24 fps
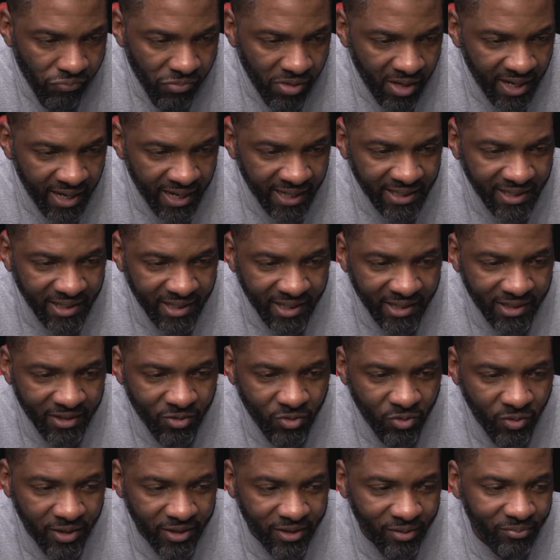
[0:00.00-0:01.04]
Ain't nothing,
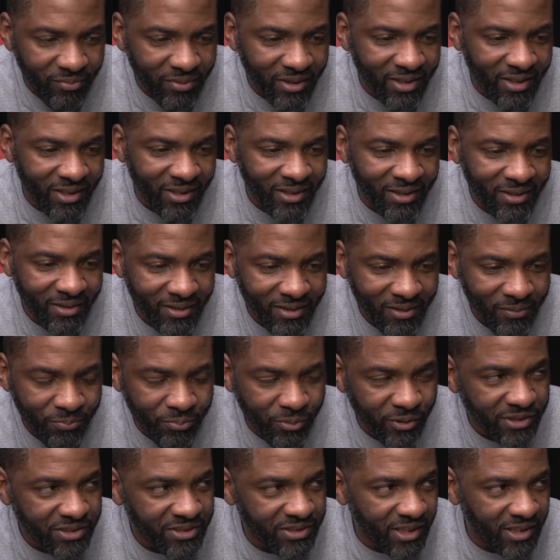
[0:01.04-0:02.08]
Quantum, man.
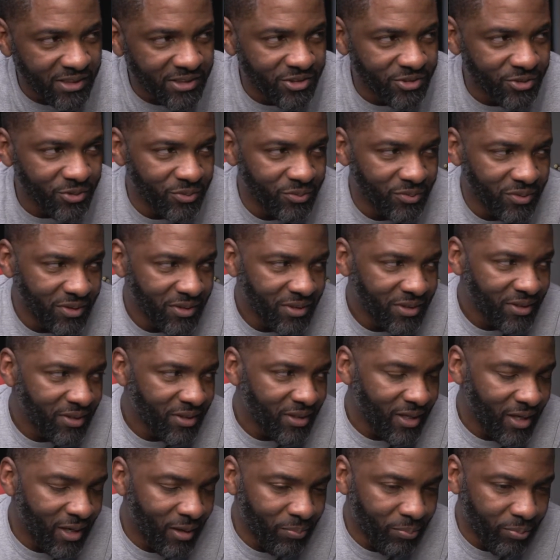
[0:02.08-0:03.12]
Appreciate you.
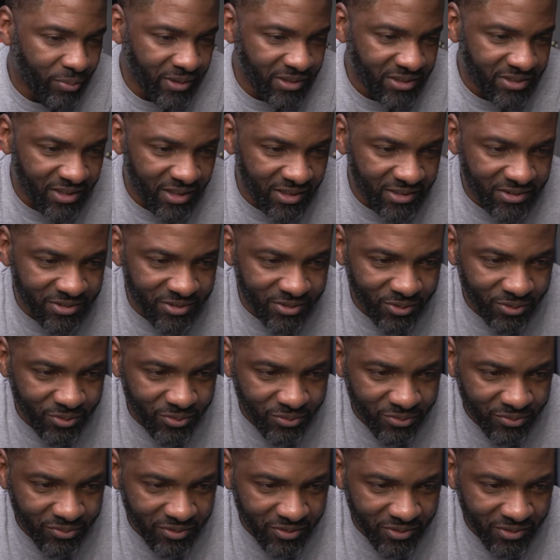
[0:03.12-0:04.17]
I appreciate you.
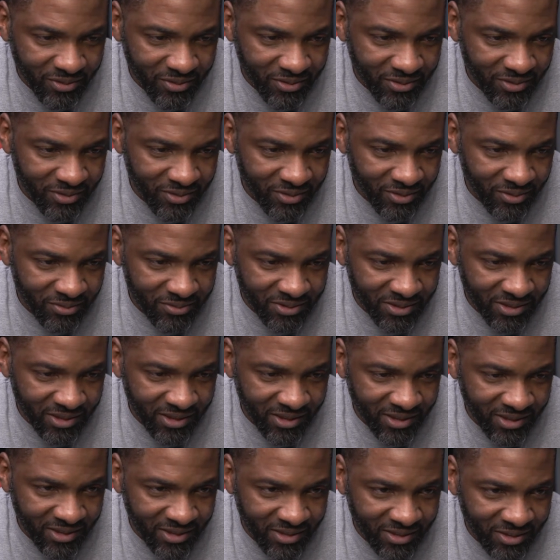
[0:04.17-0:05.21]
You know what
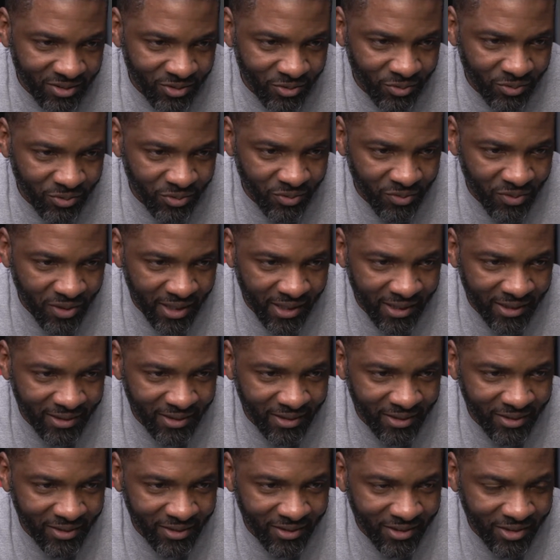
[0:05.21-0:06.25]
I'm saying?
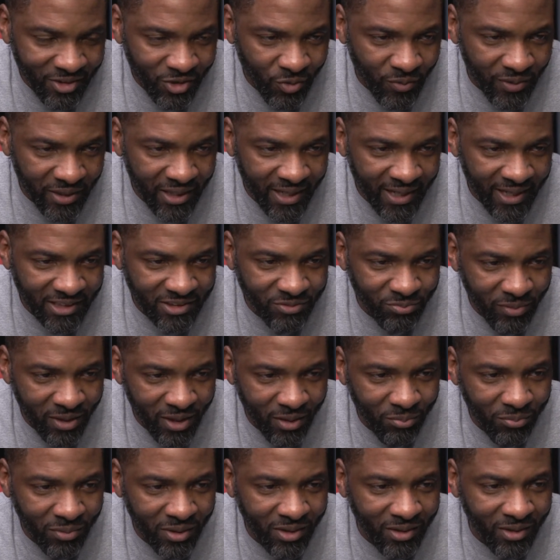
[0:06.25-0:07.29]
You and Lex make
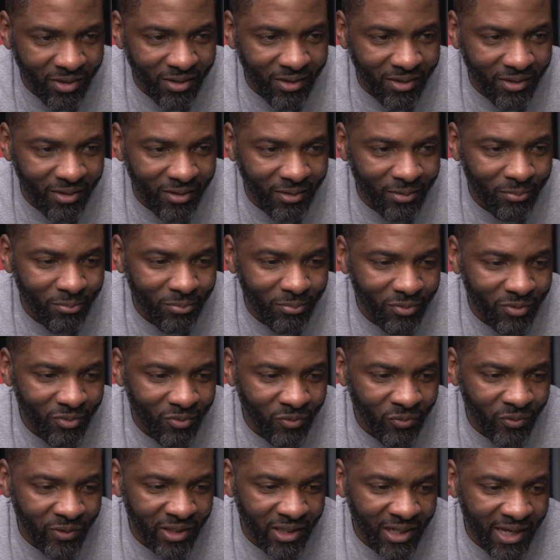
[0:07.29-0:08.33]
me
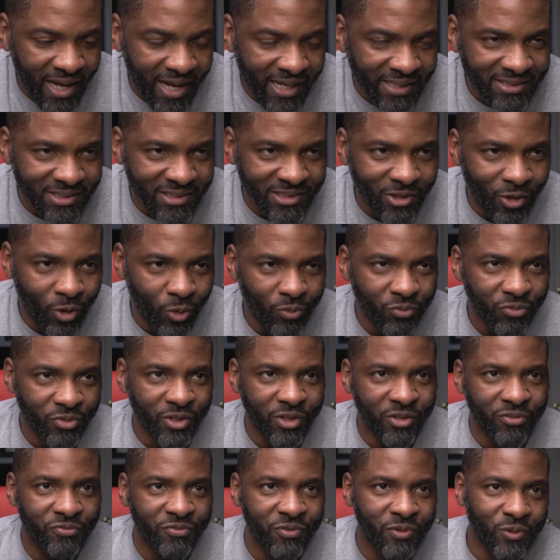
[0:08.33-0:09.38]
realize there's hope for the
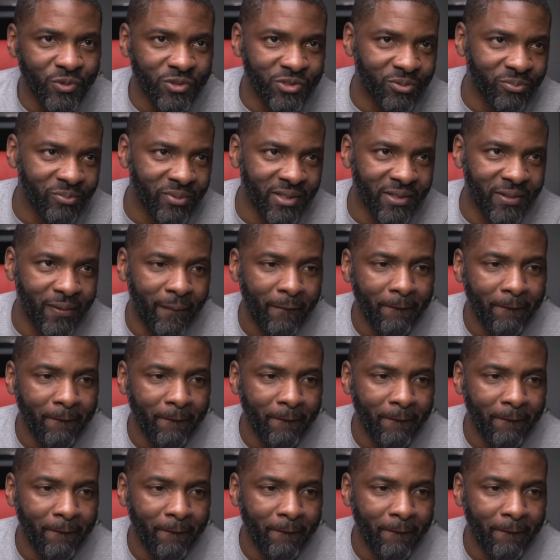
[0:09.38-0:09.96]
future, man.